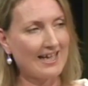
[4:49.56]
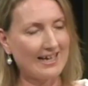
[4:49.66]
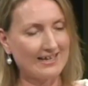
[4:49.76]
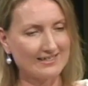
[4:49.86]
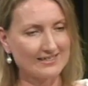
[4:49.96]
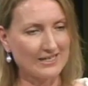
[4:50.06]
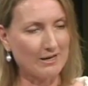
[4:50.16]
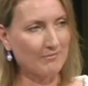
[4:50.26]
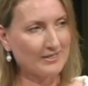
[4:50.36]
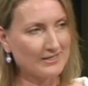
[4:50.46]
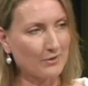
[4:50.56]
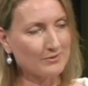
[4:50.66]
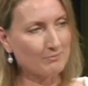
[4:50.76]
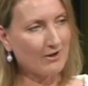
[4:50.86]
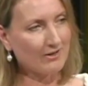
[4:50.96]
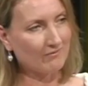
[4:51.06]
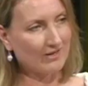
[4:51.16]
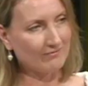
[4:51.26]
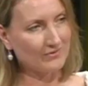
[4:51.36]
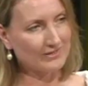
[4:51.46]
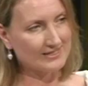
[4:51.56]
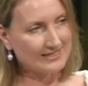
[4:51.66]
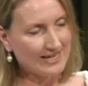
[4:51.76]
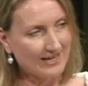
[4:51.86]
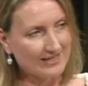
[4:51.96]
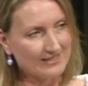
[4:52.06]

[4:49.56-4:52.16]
And so Spark of Life, you could say,